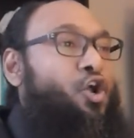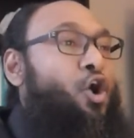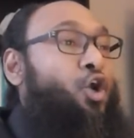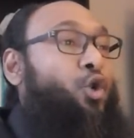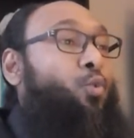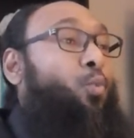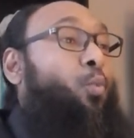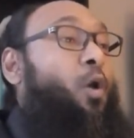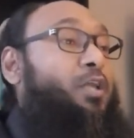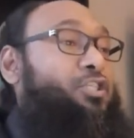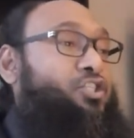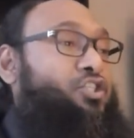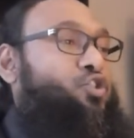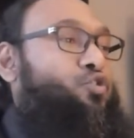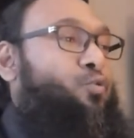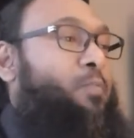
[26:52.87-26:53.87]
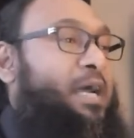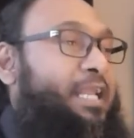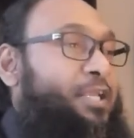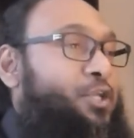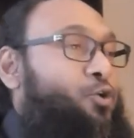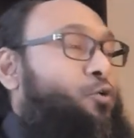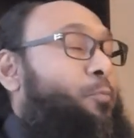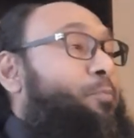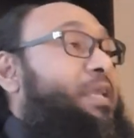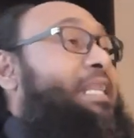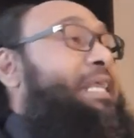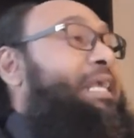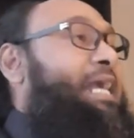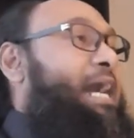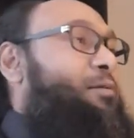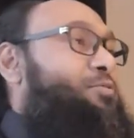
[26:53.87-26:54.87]
on what to do by the
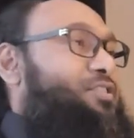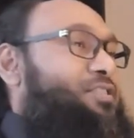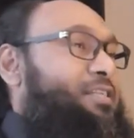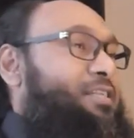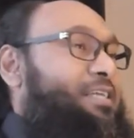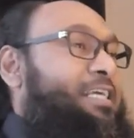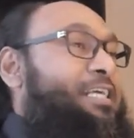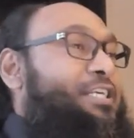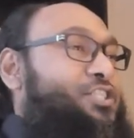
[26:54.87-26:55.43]
European Council.